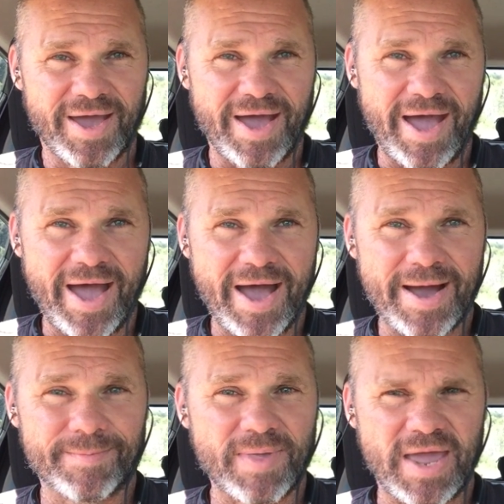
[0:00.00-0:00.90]

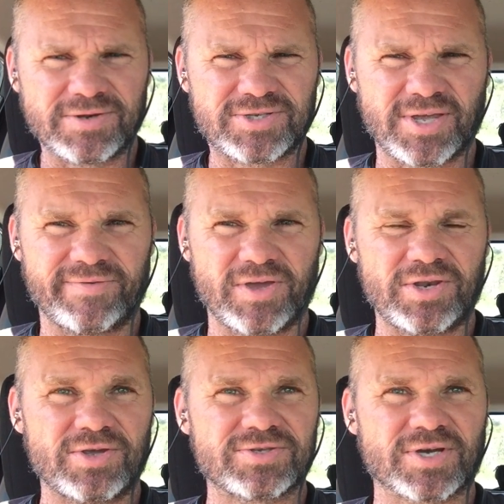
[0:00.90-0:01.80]
And TV
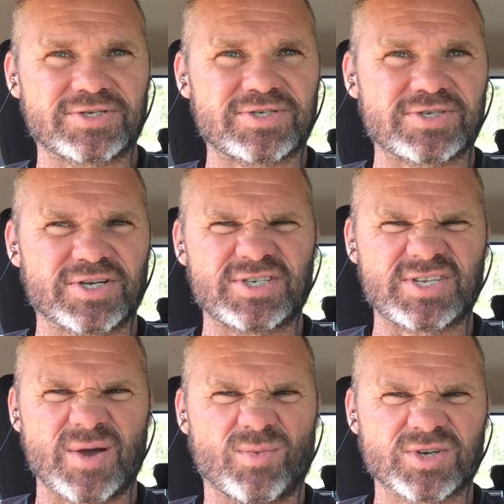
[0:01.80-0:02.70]
news, I
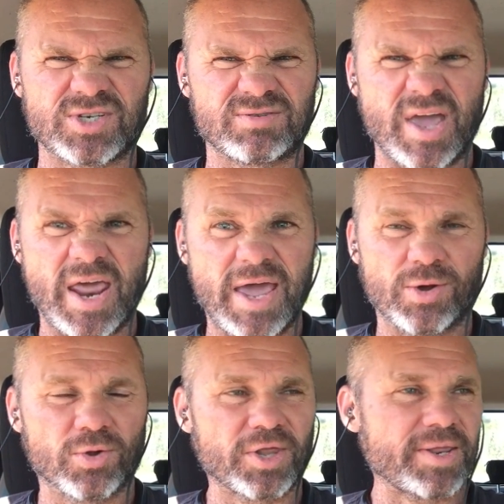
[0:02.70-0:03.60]
just don't watch it at
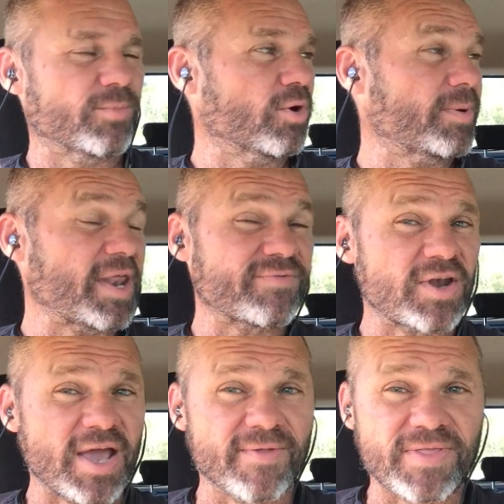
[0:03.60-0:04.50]
all anymore. But
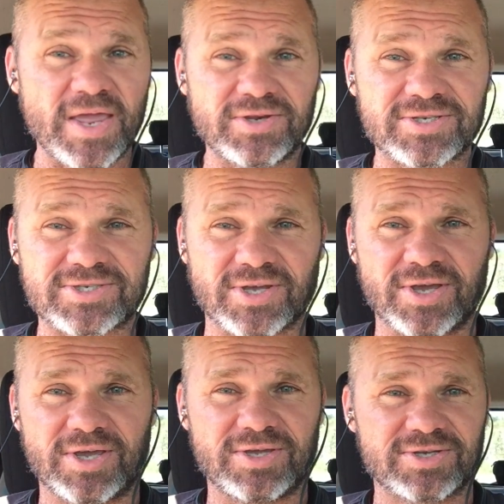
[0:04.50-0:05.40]
every now and then you
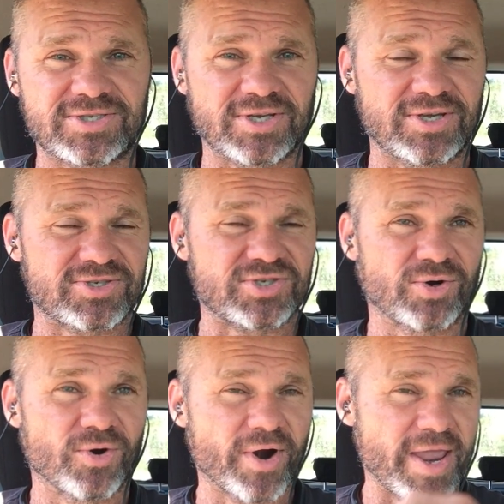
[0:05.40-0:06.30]
see a
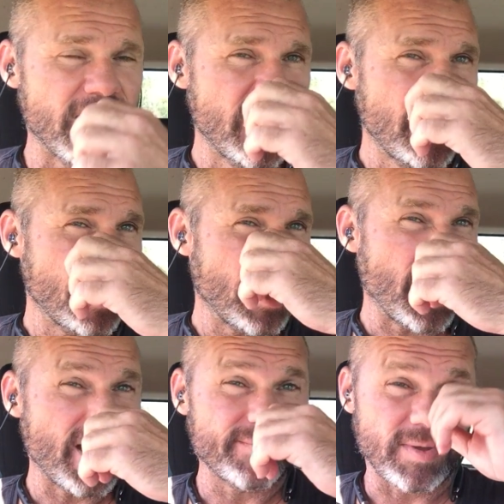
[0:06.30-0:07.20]
story.
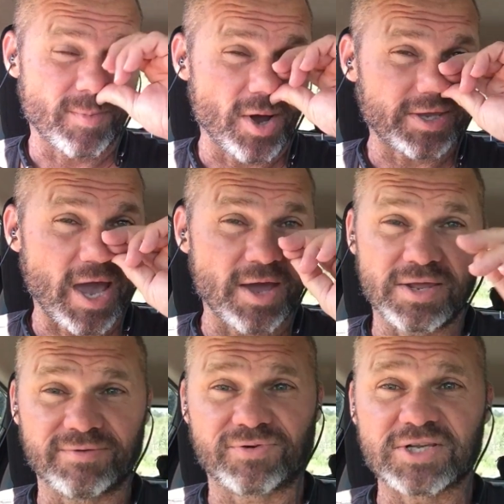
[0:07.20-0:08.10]
You might go
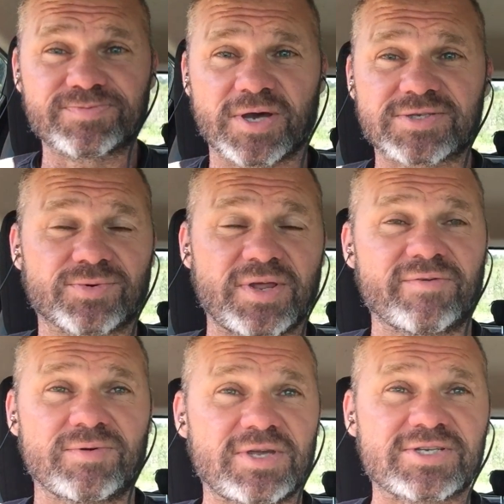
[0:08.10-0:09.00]
to your friend's place or
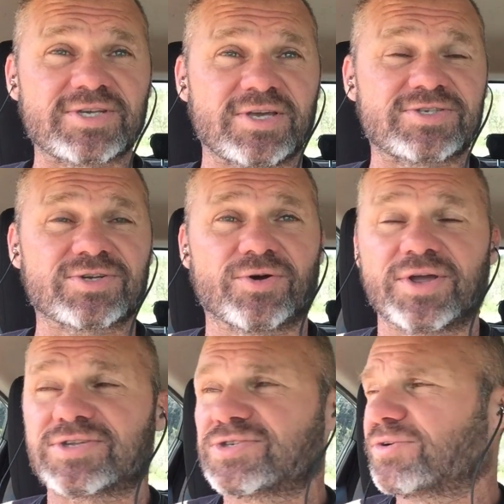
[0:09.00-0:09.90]
whatever, but you see a
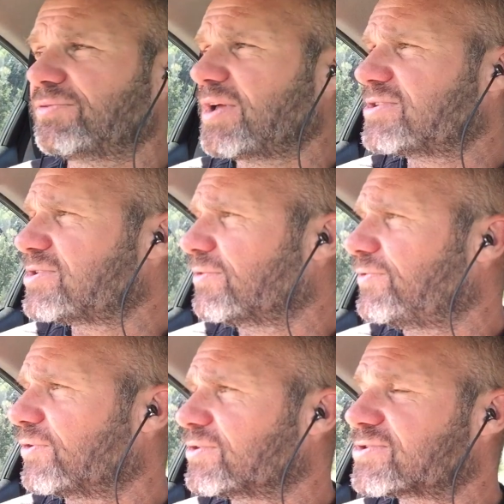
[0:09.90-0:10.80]
story, it still
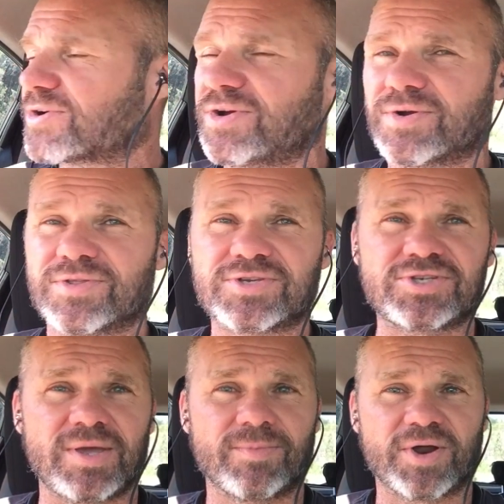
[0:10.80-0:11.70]
filters through. You're at the
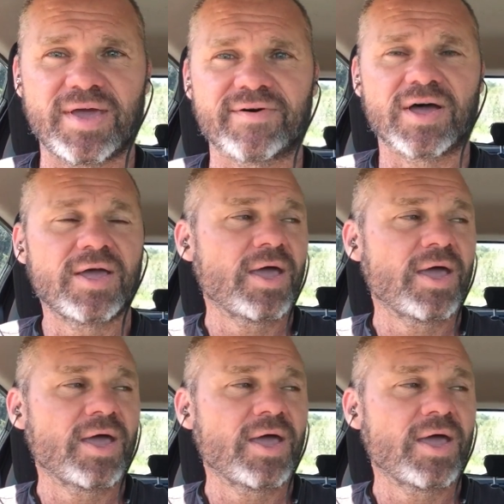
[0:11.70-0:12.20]
gym, whatever.